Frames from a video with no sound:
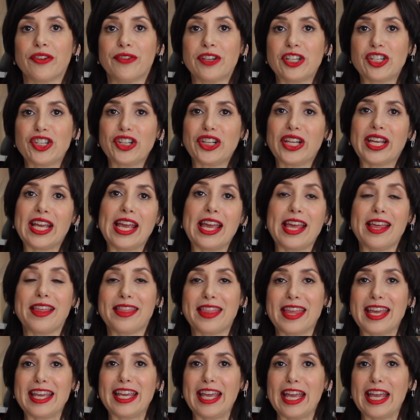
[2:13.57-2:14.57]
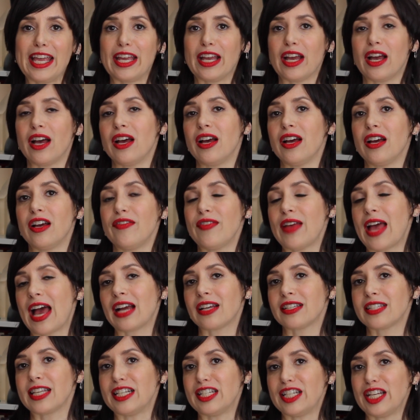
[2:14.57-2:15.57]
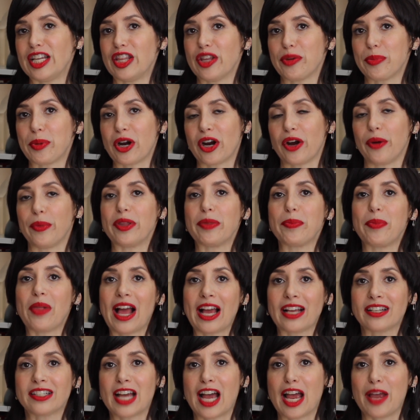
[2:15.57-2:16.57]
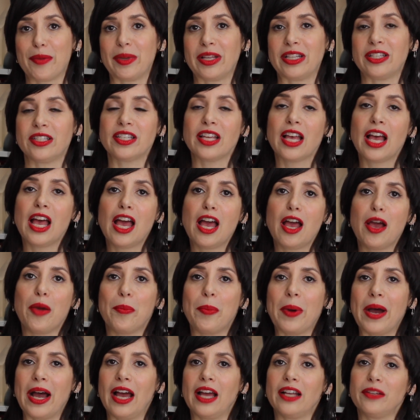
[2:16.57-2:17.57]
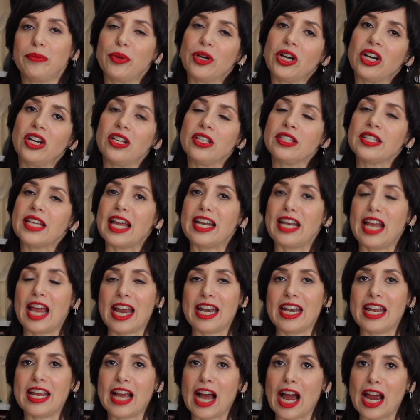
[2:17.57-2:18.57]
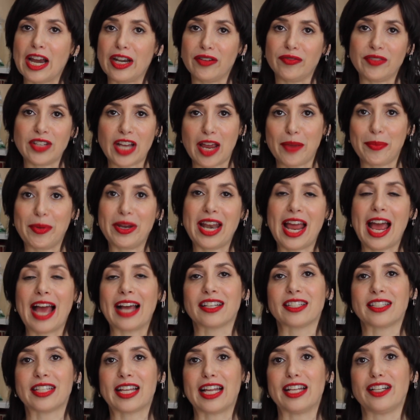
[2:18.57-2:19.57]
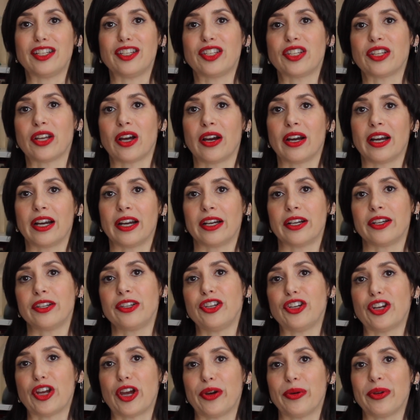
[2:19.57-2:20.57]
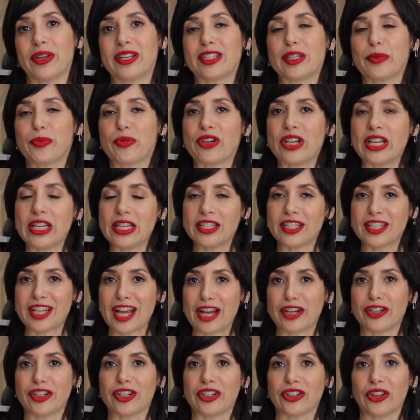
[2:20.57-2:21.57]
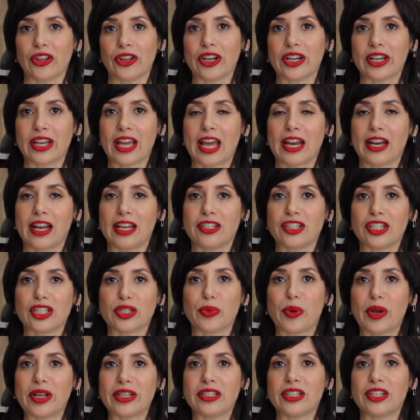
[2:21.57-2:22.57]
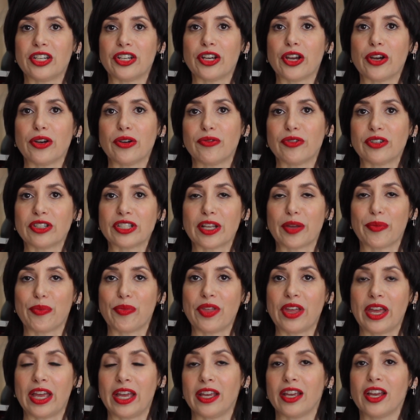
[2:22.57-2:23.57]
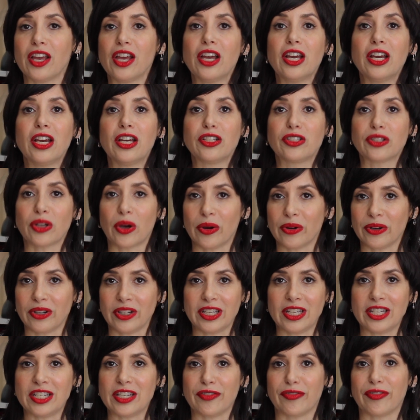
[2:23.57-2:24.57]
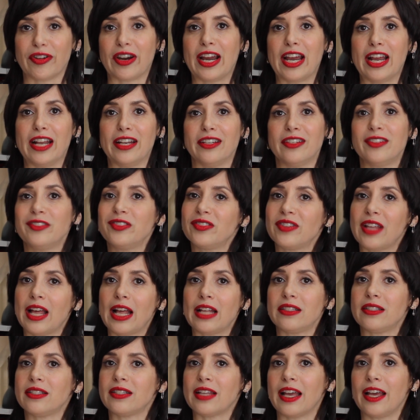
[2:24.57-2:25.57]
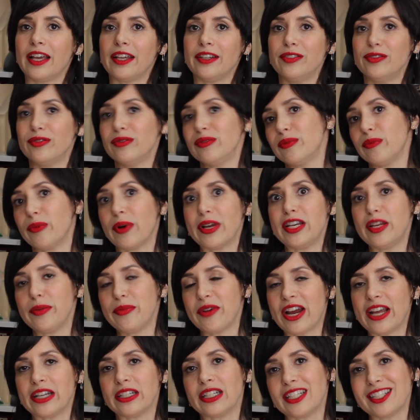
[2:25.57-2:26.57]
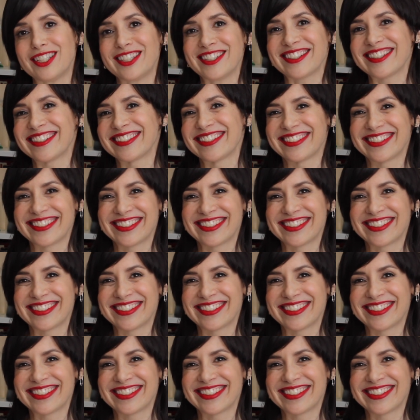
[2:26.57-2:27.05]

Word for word: originally thinking of accenting the pearl with black diamonds, but pearls and any kind of diamond accents are, you know, it's a pretty standard look, and I just wanted to go for something totally different that said Wendy Brandes.